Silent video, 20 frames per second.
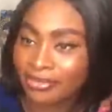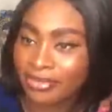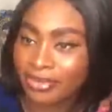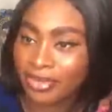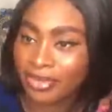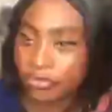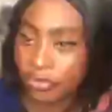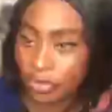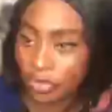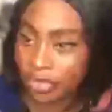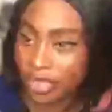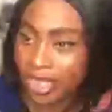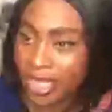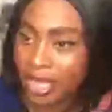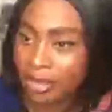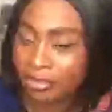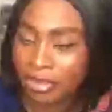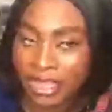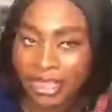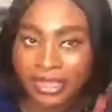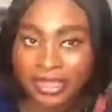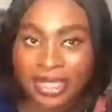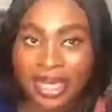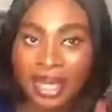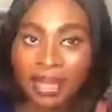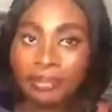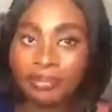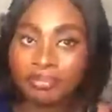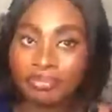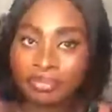If you're here, Binta,
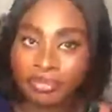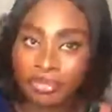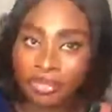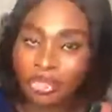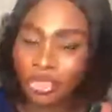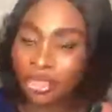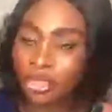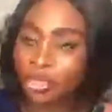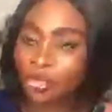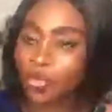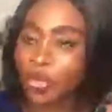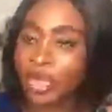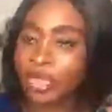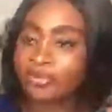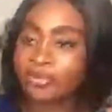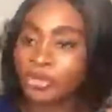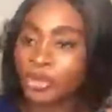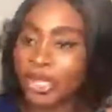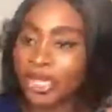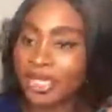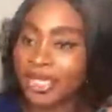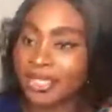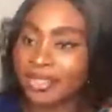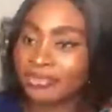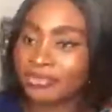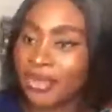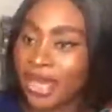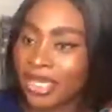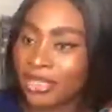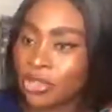just wave so I can
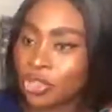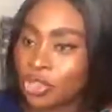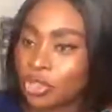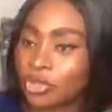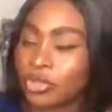invite you.